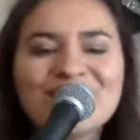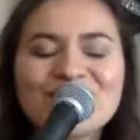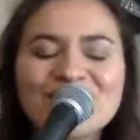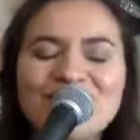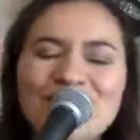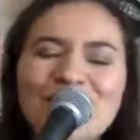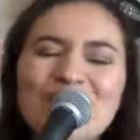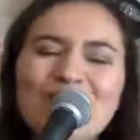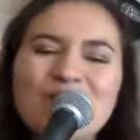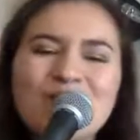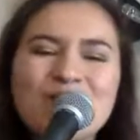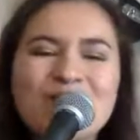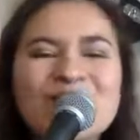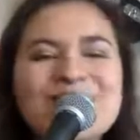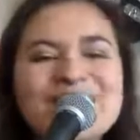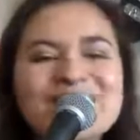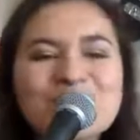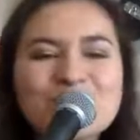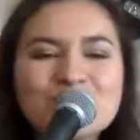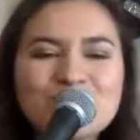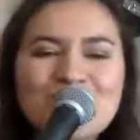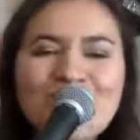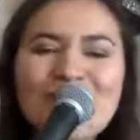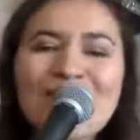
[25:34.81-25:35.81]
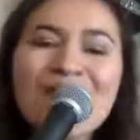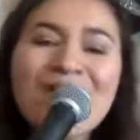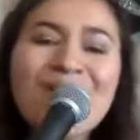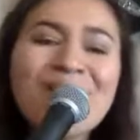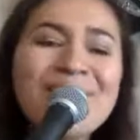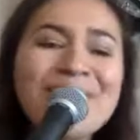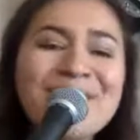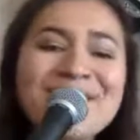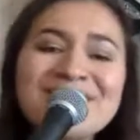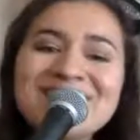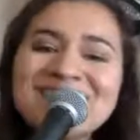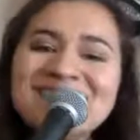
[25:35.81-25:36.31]
No
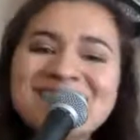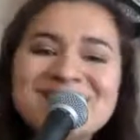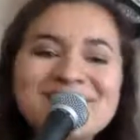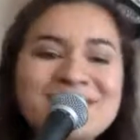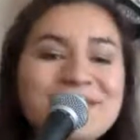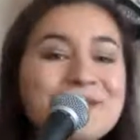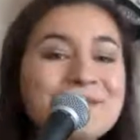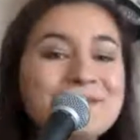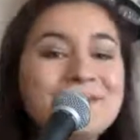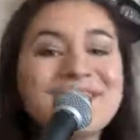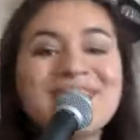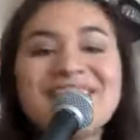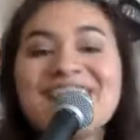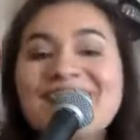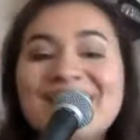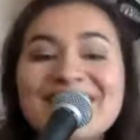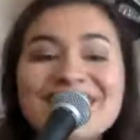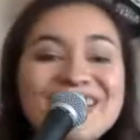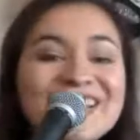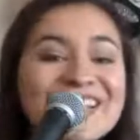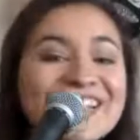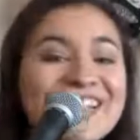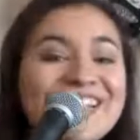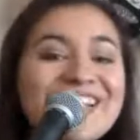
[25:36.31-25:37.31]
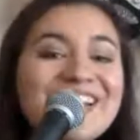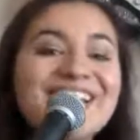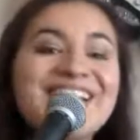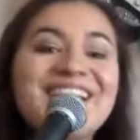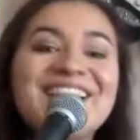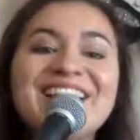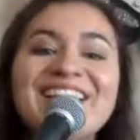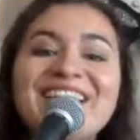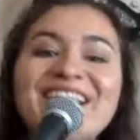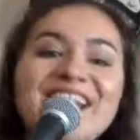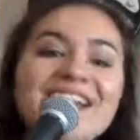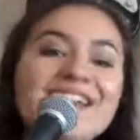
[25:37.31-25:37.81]

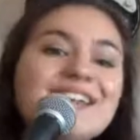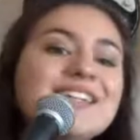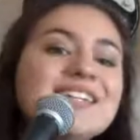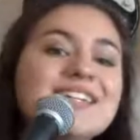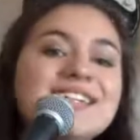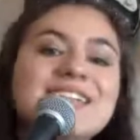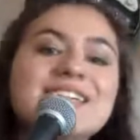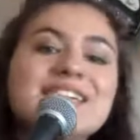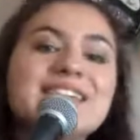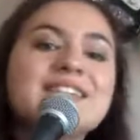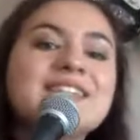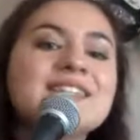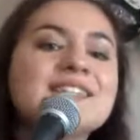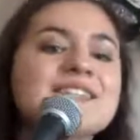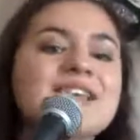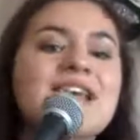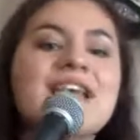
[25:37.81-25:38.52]
responsibilities.